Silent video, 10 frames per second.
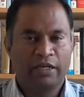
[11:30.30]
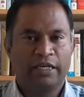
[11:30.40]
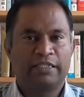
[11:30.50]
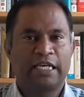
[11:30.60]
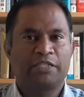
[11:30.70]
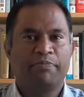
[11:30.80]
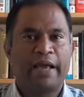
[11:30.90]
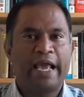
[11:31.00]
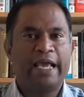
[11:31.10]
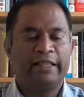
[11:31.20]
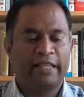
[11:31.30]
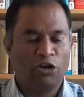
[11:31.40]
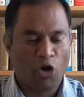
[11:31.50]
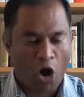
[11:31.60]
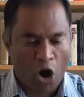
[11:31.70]
He says, May the
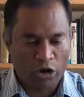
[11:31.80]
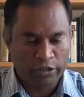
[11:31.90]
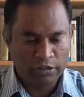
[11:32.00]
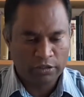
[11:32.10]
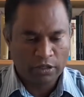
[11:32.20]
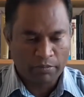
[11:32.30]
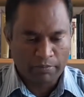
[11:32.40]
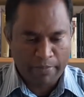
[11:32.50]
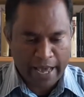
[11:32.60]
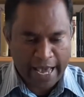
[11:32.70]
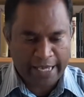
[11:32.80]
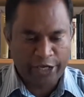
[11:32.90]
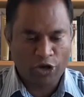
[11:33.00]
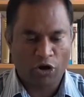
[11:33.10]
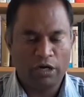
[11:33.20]
Lord make
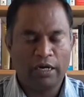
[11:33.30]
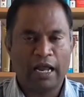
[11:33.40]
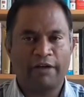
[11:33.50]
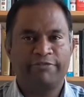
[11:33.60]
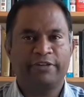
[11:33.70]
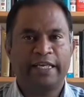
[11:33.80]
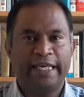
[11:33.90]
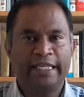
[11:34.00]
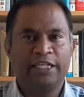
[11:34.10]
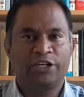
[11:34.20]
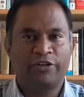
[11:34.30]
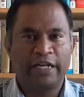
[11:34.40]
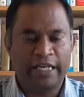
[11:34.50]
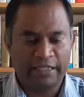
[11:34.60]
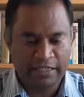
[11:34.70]
your love
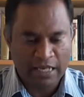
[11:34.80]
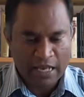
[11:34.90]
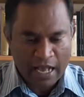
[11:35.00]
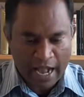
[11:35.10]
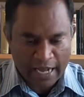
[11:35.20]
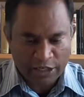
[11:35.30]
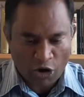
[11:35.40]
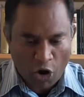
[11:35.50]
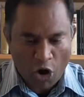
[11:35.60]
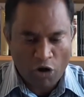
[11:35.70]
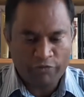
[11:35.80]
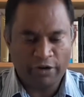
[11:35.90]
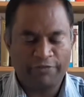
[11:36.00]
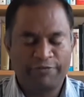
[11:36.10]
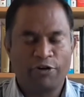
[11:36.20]
increase and
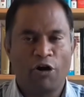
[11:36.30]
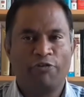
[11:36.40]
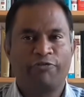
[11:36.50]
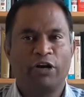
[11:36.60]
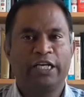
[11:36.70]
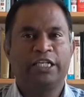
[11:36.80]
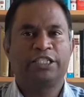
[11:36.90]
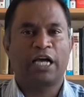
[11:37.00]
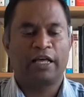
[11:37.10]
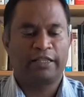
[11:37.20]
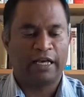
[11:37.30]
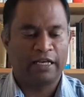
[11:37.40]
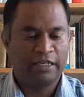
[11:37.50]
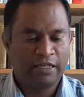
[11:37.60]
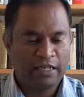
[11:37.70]
overflow for each
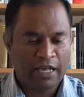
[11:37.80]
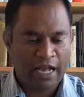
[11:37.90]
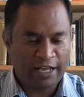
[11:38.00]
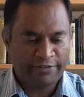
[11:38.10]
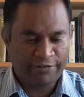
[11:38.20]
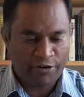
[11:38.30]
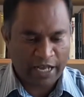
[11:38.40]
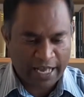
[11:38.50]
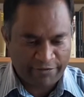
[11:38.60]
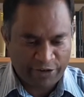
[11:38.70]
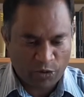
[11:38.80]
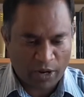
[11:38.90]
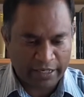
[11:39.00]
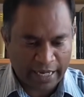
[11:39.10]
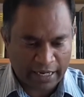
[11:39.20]
other and for
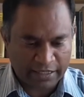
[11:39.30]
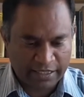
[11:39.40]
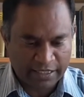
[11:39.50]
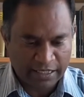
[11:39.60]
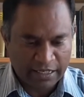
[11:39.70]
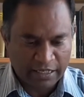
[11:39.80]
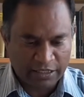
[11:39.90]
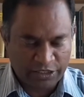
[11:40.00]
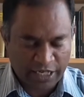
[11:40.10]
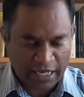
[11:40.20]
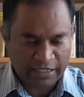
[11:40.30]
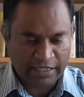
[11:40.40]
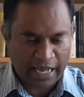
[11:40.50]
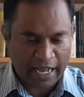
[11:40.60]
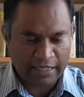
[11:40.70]
everyone else,
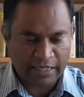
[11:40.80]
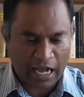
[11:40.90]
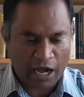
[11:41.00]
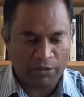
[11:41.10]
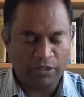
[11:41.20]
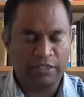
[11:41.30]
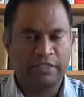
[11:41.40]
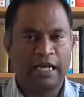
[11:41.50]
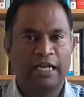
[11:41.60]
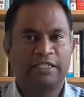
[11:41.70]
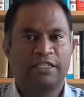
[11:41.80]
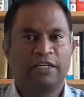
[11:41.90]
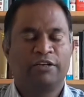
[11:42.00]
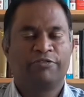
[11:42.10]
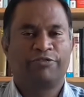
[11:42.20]
just as ours does
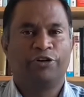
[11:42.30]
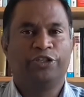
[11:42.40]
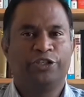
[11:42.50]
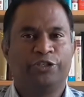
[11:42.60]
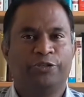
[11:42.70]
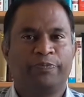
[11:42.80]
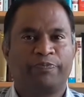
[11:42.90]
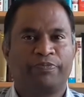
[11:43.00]
for you.